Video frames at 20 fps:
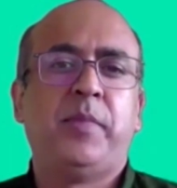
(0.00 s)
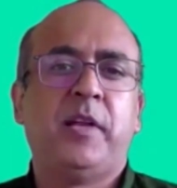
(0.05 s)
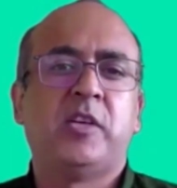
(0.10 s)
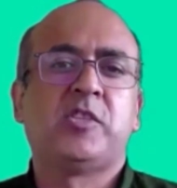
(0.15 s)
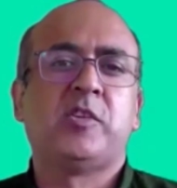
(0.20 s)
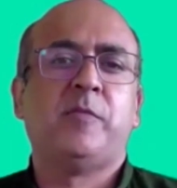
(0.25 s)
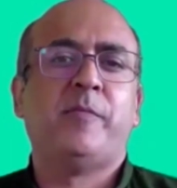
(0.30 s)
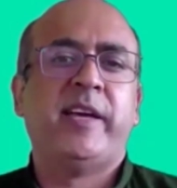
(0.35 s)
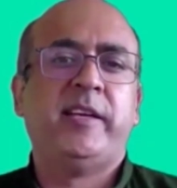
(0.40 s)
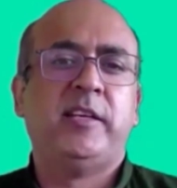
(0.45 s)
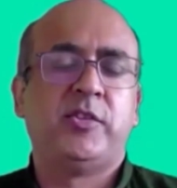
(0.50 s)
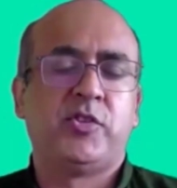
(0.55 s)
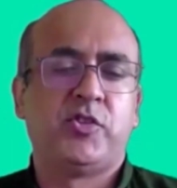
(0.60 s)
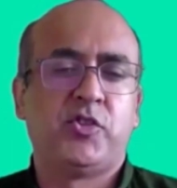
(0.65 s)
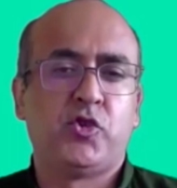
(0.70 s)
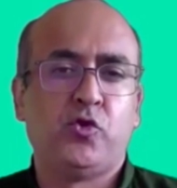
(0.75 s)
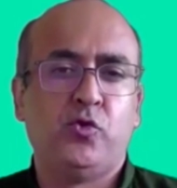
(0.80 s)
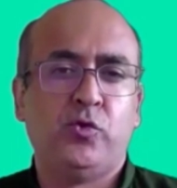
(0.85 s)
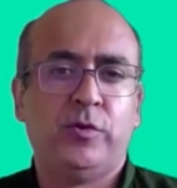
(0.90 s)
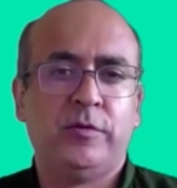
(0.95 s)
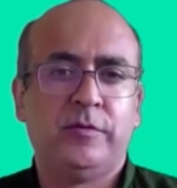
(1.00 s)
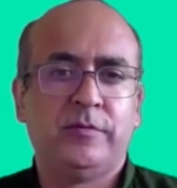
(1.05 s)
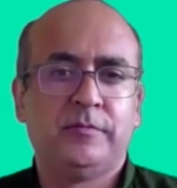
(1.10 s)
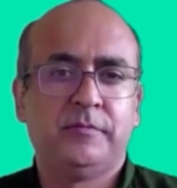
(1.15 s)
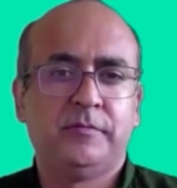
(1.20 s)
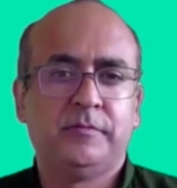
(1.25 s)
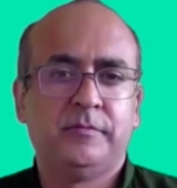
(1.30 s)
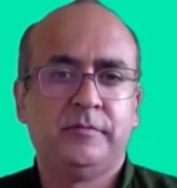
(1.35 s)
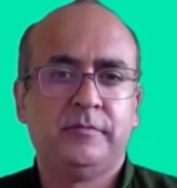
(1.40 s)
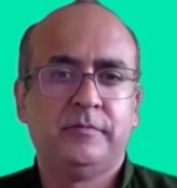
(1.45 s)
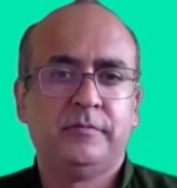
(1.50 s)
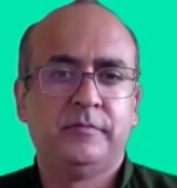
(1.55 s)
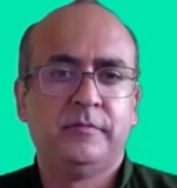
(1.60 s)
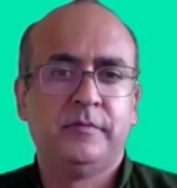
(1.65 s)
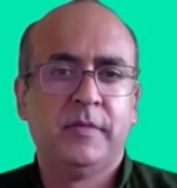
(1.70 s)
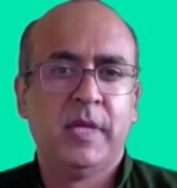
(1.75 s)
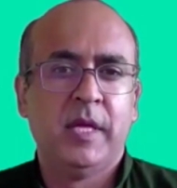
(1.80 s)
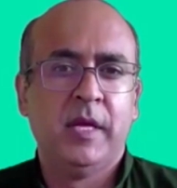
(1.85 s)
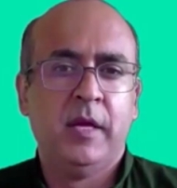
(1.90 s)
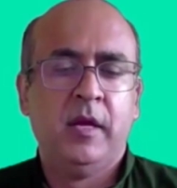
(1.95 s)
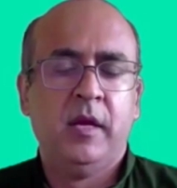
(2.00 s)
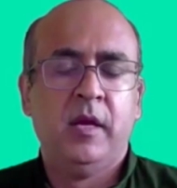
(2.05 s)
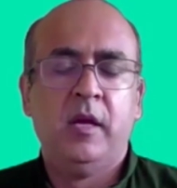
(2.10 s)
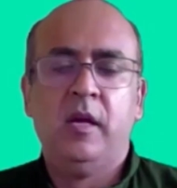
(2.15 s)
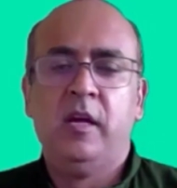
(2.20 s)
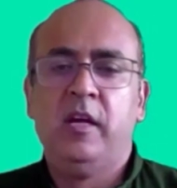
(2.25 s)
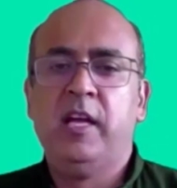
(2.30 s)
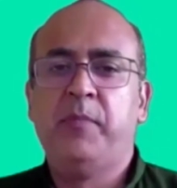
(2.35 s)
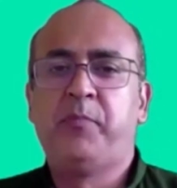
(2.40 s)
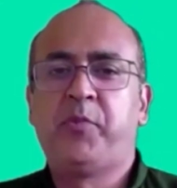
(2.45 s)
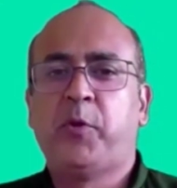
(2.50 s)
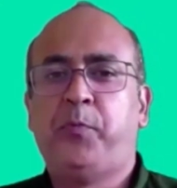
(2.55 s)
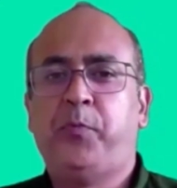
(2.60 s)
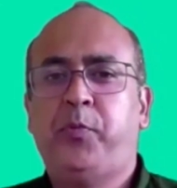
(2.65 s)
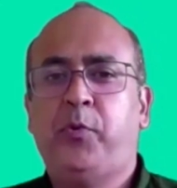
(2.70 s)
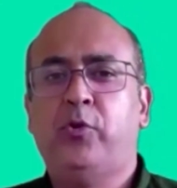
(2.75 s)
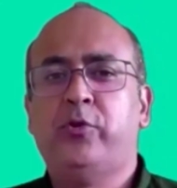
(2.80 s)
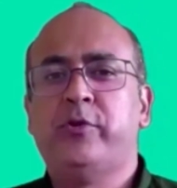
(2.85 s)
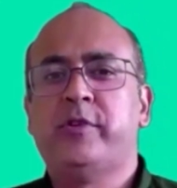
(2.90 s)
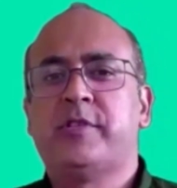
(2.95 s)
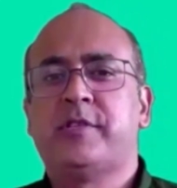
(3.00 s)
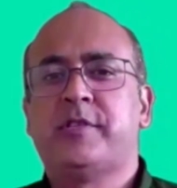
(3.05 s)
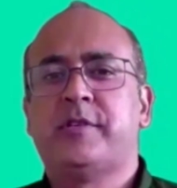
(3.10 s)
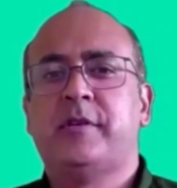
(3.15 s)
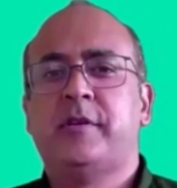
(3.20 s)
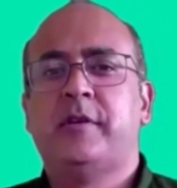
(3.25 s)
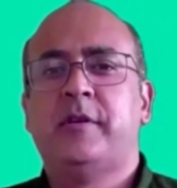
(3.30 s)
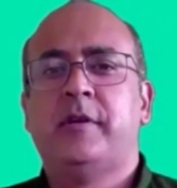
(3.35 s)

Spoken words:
plus or minus 2. He proposed